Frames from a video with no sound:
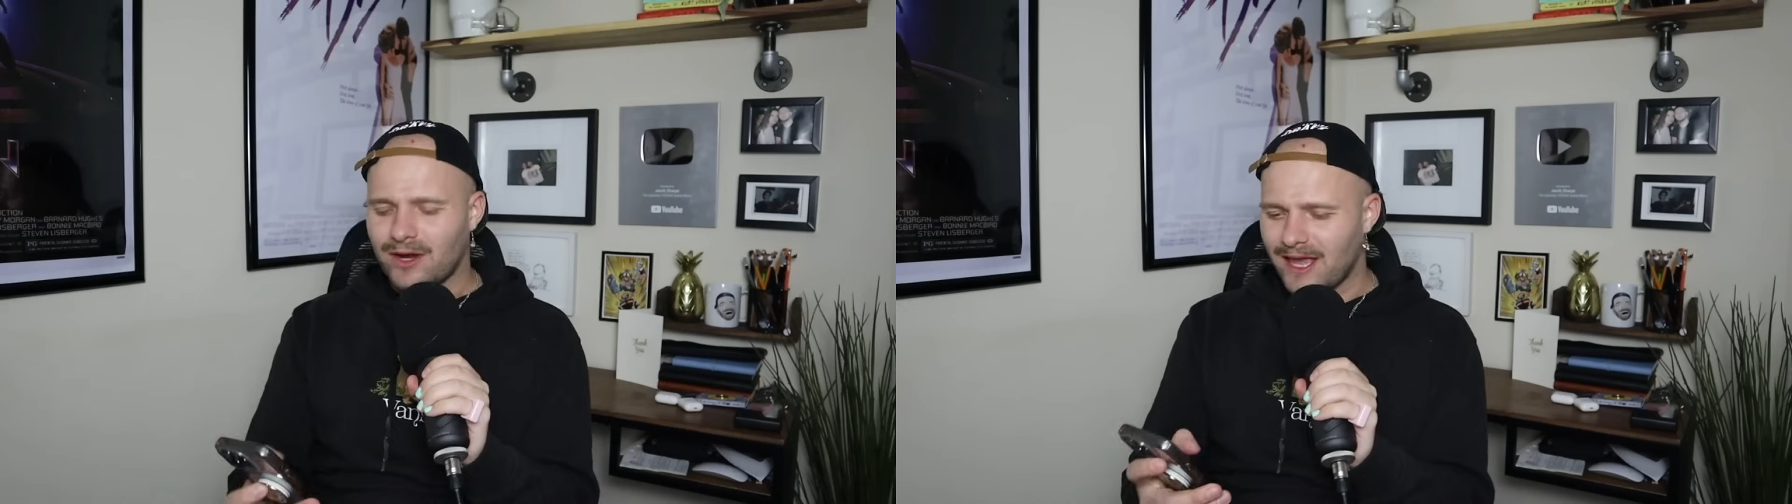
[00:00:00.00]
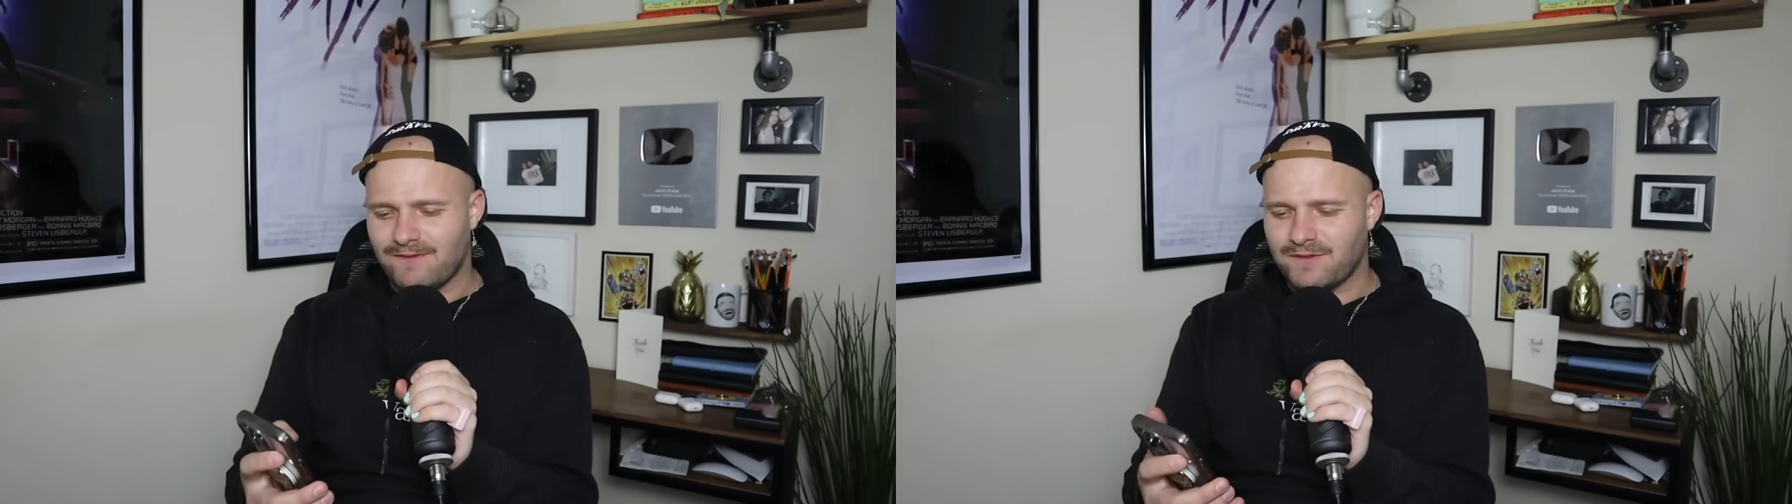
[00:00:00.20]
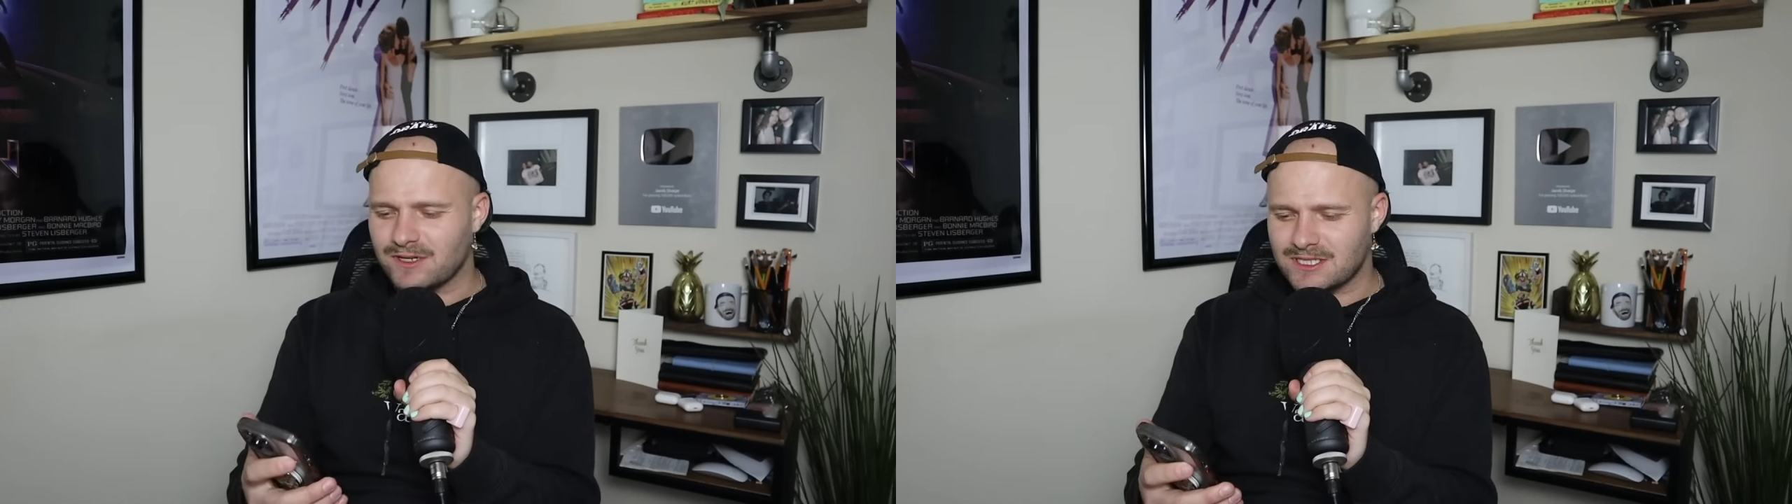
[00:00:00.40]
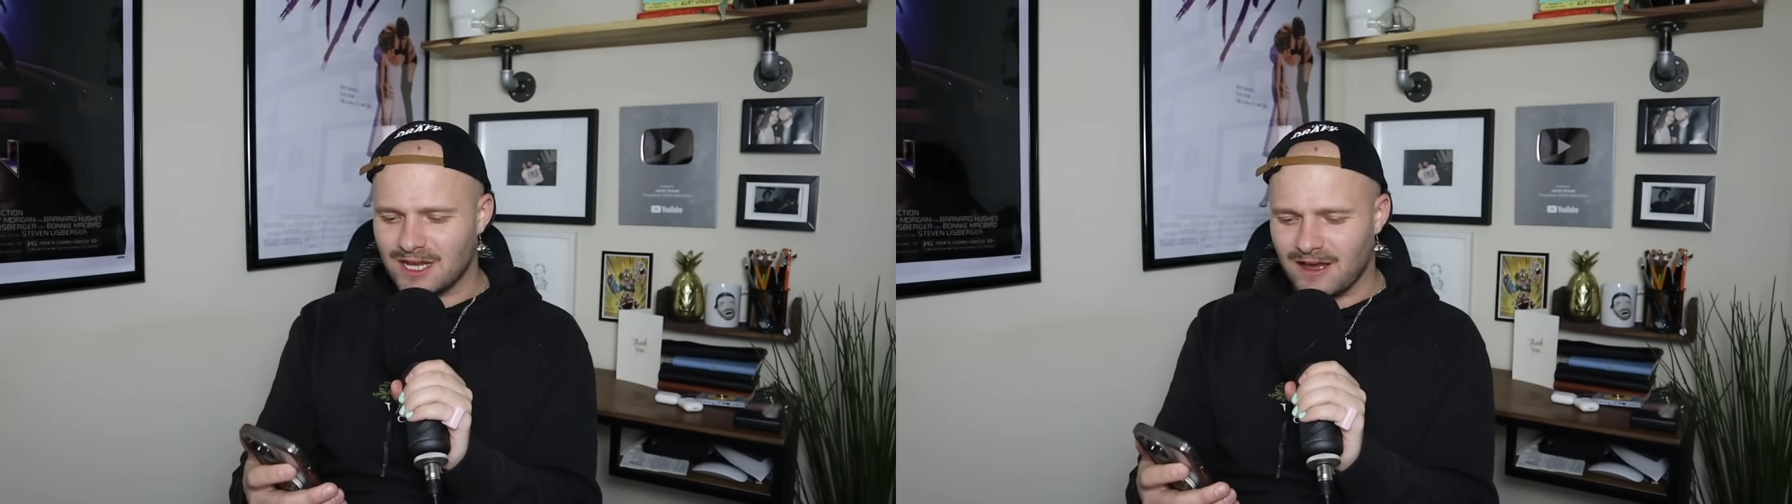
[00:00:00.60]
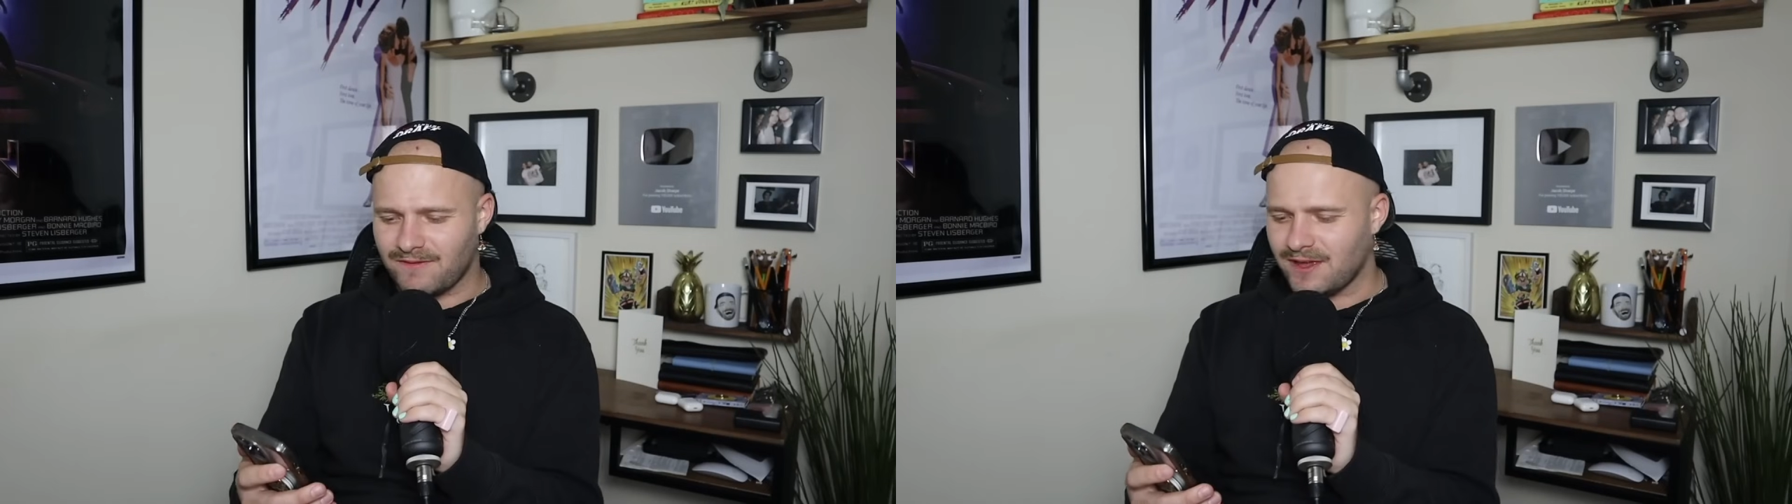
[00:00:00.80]
Okay, first
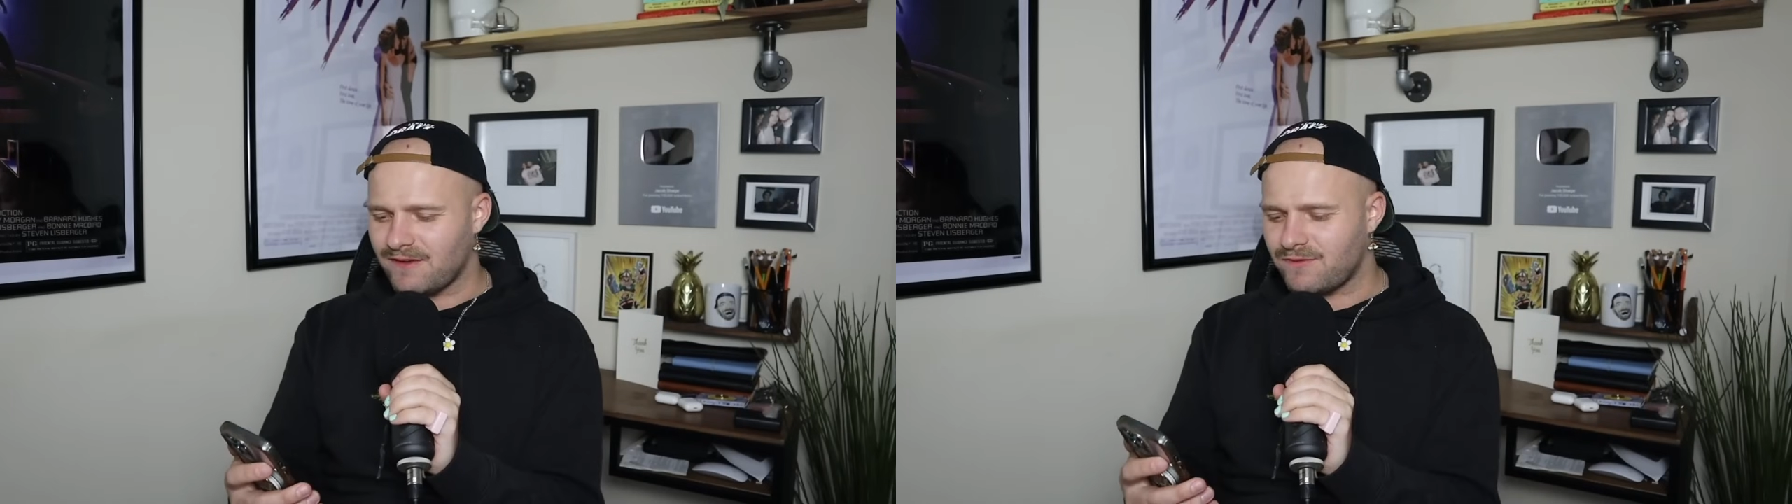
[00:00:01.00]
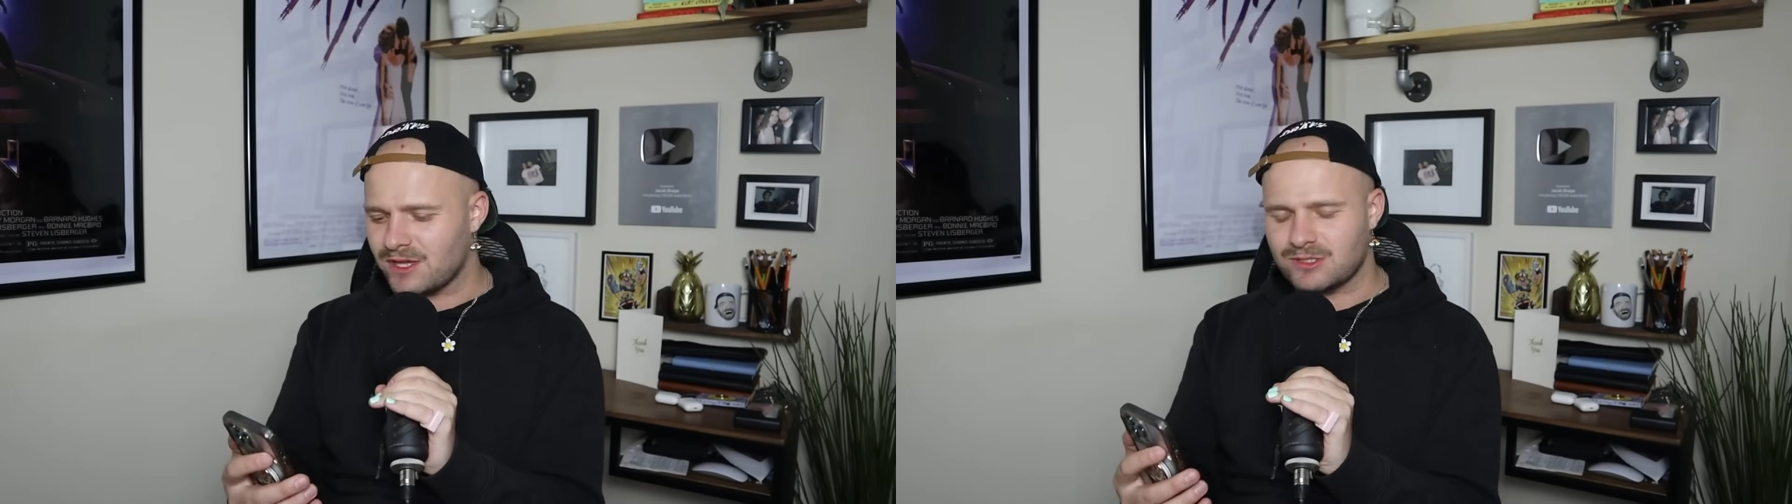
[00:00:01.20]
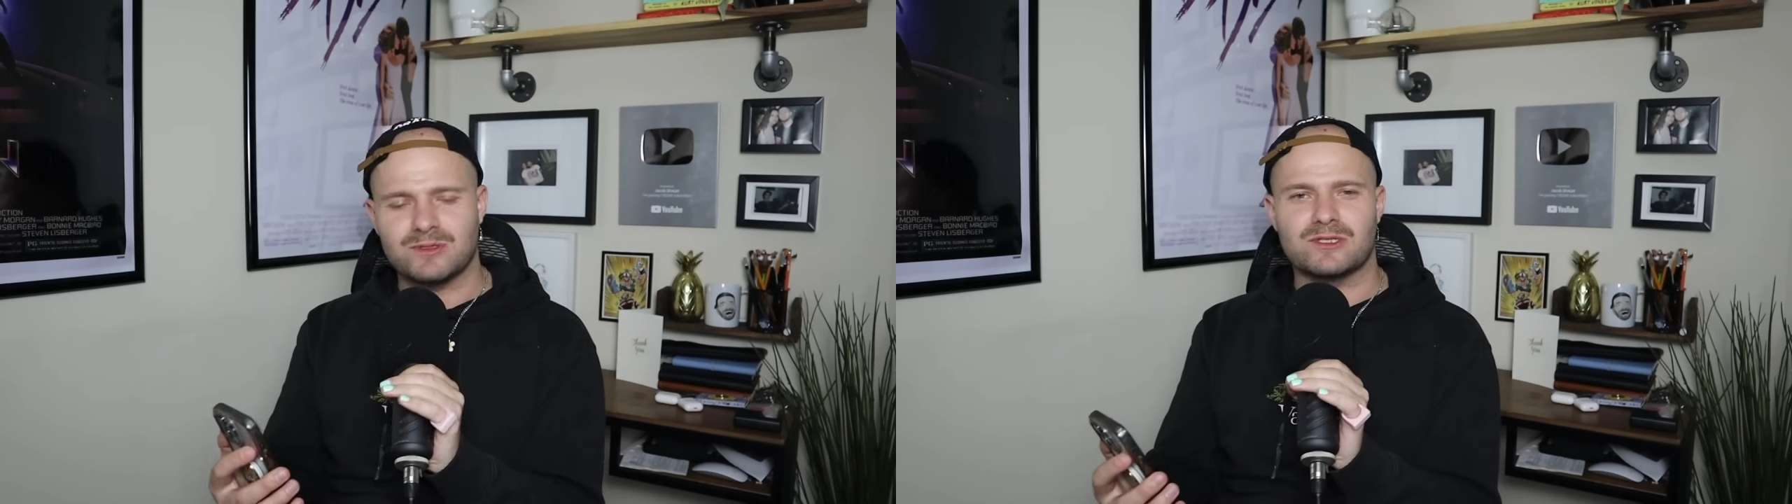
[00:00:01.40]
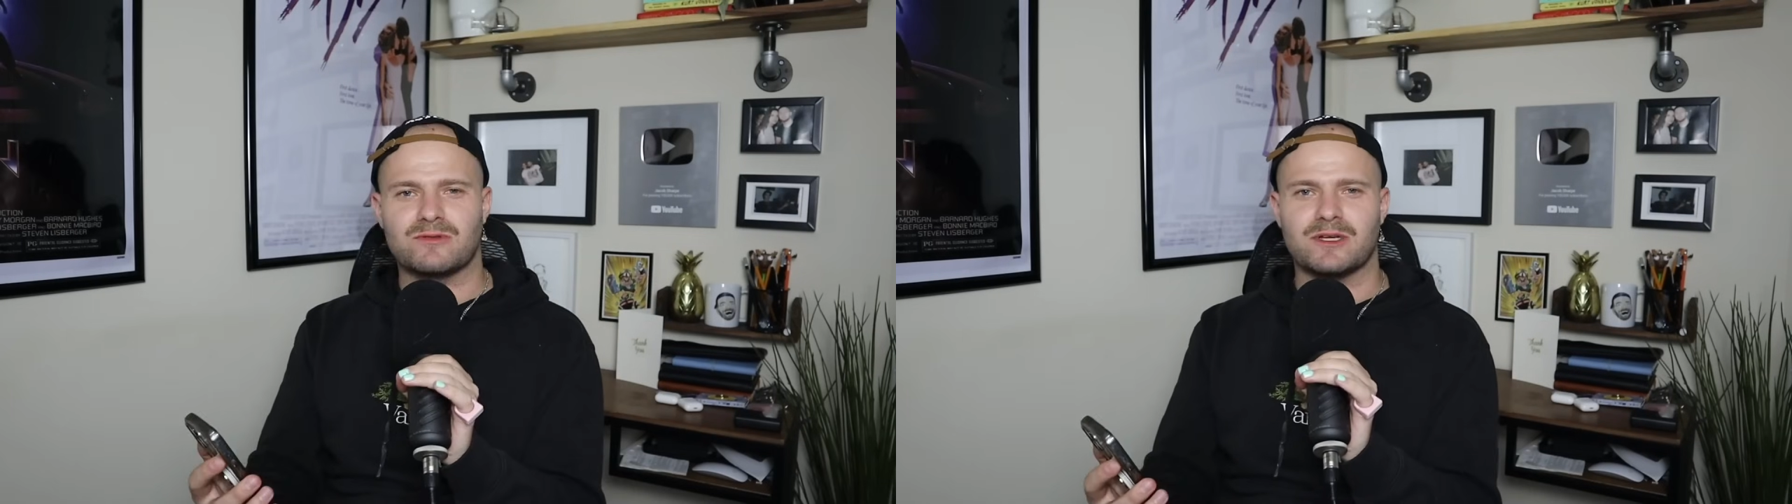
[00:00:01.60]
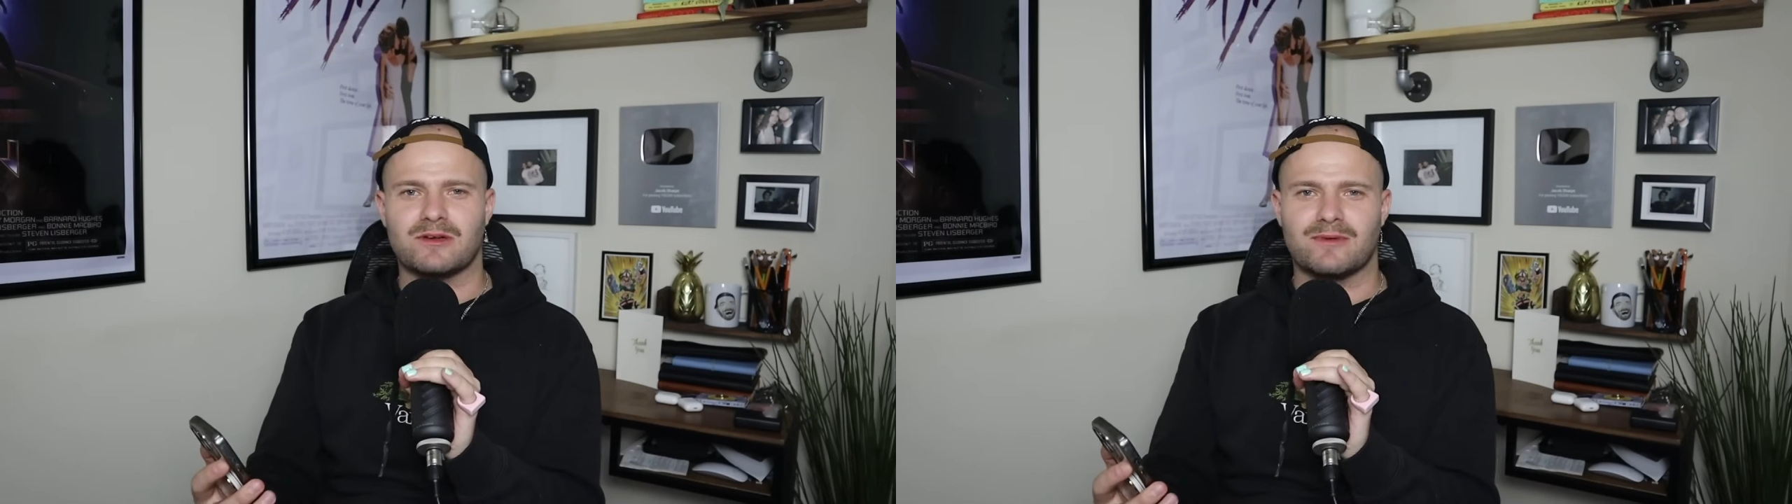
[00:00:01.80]
off, if this was a real